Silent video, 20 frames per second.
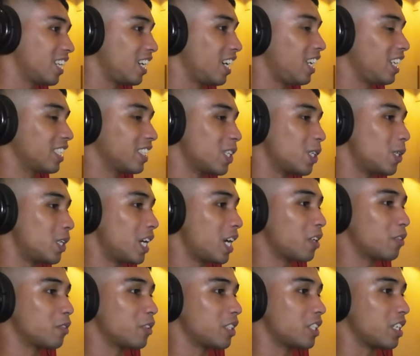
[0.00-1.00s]
I like the whole
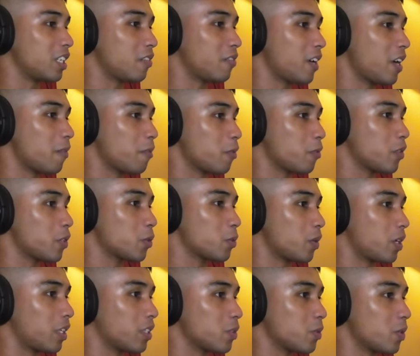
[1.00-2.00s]
outfit and the vibe of this
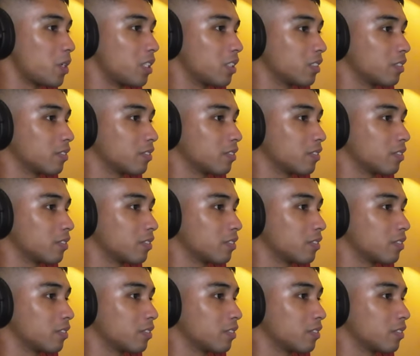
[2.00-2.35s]
one as well.